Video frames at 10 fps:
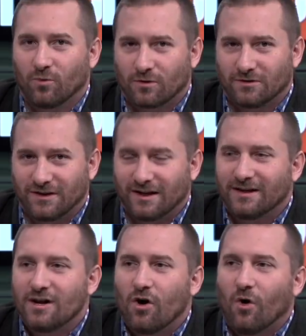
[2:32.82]
the world in it.
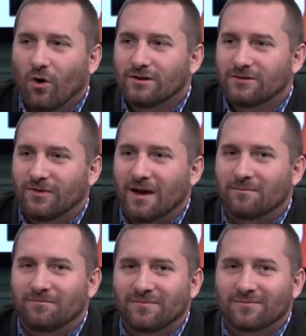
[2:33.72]
All of
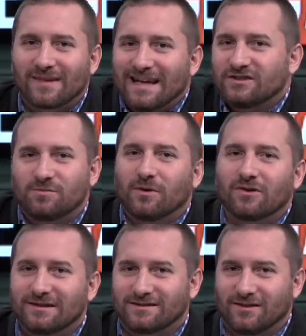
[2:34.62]
them
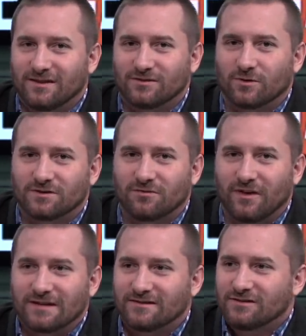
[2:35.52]
experienced in these sorts of
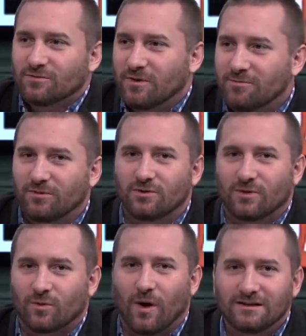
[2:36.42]
things. These are people who
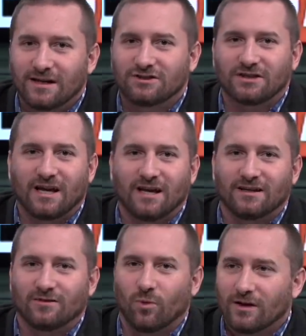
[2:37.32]
are
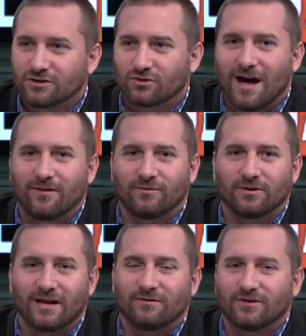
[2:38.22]
well-educated,
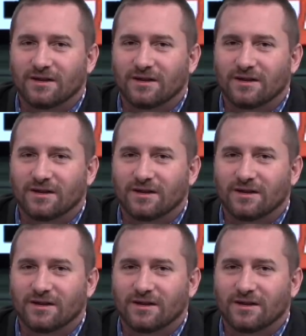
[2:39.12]
well-traveled, have